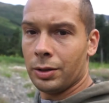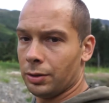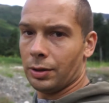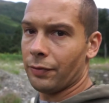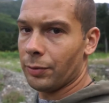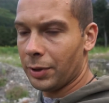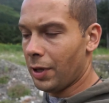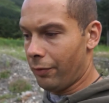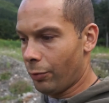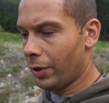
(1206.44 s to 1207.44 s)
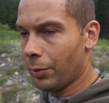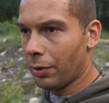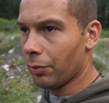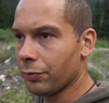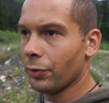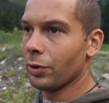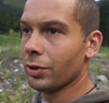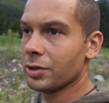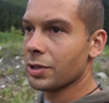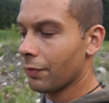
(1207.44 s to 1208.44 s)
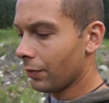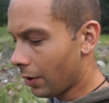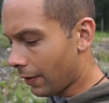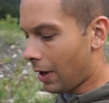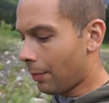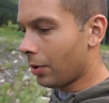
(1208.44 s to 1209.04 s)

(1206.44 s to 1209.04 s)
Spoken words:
you have to be careful anyway with food and stuff like that,